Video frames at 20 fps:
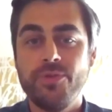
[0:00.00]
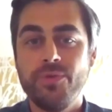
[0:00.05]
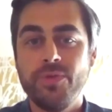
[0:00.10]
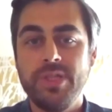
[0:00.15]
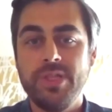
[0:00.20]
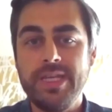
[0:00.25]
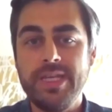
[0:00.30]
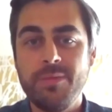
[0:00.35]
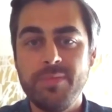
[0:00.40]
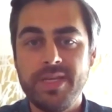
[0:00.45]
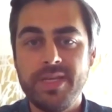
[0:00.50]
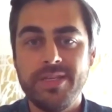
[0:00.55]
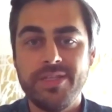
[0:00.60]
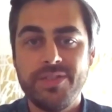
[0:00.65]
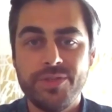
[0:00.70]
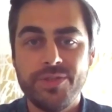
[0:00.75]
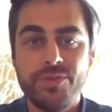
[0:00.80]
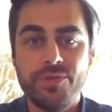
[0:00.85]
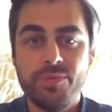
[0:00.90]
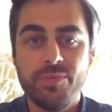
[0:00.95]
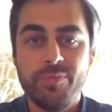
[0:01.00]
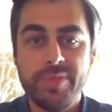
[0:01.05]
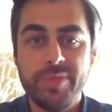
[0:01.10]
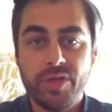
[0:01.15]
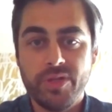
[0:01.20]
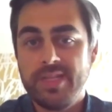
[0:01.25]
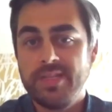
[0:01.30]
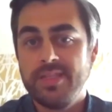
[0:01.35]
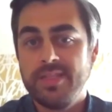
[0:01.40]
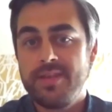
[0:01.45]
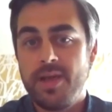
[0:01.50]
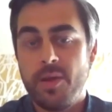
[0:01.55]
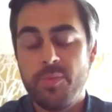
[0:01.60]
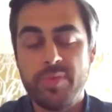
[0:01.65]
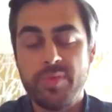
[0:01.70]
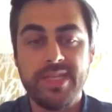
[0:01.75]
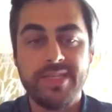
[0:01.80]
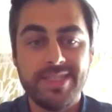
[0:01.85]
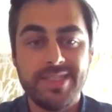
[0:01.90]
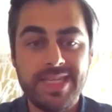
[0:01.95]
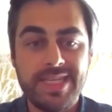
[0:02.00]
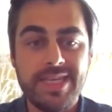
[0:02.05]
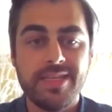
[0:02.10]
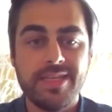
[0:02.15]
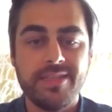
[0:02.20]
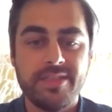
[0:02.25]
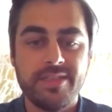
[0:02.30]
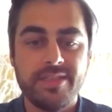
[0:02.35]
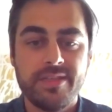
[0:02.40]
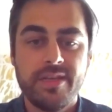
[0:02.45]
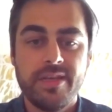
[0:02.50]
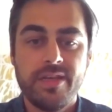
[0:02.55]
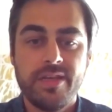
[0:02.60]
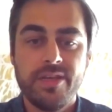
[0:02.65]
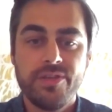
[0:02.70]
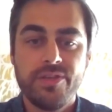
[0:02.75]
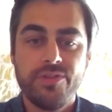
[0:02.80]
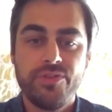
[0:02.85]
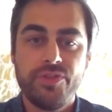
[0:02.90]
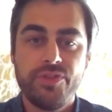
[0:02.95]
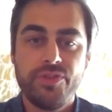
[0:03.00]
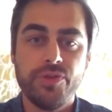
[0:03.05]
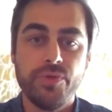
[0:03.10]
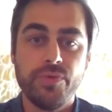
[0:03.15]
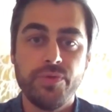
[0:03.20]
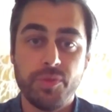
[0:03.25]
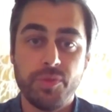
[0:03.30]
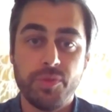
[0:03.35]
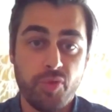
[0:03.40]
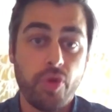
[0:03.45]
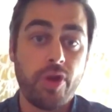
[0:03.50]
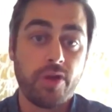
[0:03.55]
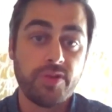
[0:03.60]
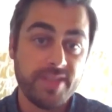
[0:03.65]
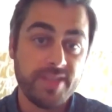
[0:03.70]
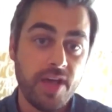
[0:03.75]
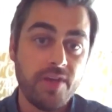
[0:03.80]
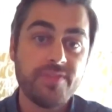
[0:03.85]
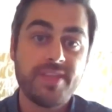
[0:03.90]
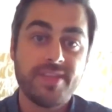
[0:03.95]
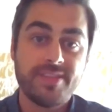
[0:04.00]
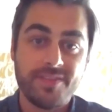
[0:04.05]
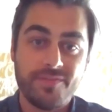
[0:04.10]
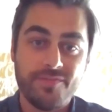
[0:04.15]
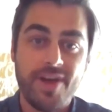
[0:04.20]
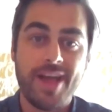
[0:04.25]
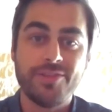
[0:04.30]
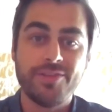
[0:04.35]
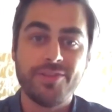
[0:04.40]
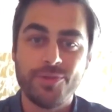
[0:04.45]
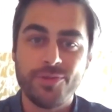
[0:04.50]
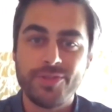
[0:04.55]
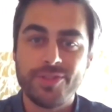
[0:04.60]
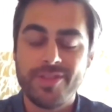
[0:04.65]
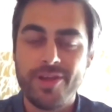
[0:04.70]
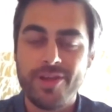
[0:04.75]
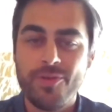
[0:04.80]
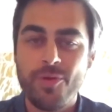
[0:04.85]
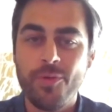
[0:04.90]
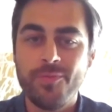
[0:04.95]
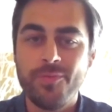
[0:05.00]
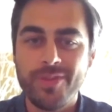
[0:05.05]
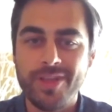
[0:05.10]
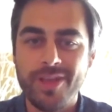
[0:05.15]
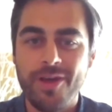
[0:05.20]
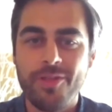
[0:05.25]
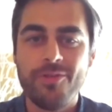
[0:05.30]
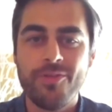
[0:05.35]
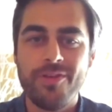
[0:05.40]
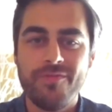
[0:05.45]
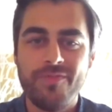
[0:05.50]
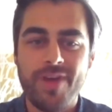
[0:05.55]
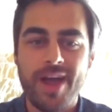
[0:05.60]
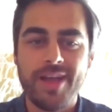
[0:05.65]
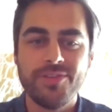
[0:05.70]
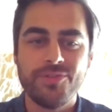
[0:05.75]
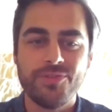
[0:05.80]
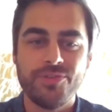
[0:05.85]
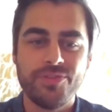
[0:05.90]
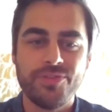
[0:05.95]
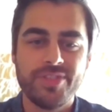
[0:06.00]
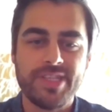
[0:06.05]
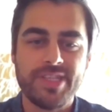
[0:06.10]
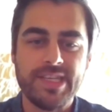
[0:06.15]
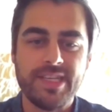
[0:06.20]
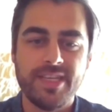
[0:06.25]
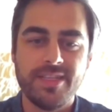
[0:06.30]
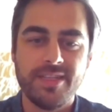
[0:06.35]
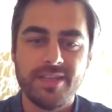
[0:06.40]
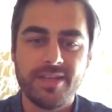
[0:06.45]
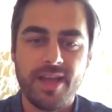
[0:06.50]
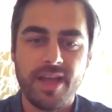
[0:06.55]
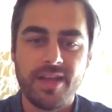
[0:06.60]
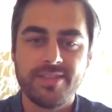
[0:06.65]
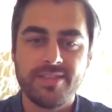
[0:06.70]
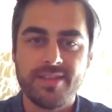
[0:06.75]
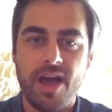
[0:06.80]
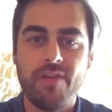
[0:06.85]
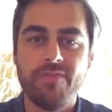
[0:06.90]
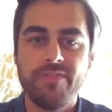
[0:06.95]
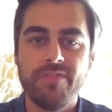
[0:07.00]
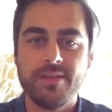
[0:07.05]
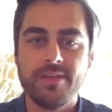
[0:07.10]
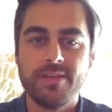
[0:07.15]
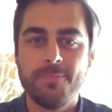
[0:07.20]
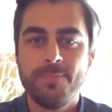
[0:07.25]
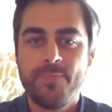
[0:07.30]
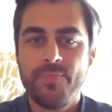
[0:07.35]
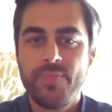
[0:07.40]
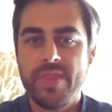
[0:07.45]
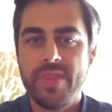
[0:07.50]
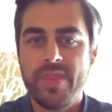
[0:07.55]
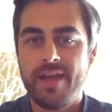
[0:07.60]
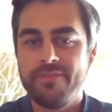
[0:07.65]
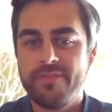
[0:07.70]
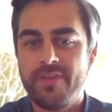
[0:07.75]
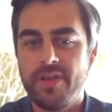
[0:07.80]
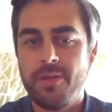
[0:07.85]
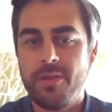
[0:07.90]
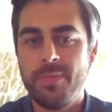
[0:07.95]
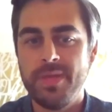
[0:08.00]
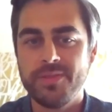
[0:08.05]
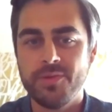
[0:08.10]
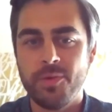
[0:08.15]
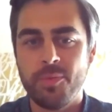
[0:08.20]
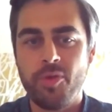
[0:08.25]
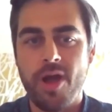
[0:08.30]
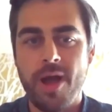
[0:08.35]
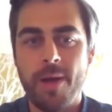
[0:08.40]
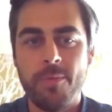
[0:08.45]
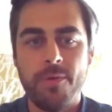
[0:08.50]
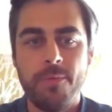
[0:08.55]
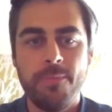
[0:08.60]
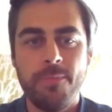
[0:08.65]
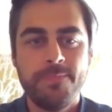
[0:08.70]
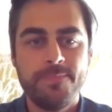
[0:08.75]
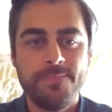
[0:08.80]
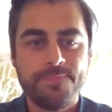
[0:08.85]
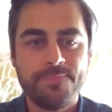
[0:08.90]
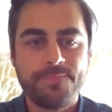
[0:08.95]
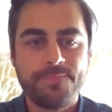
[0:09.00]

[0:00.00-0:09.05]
to lead me to building this company Seeds, to support ourselves as advisors and then hopefully other advisors in kind of solving that fundamental problem.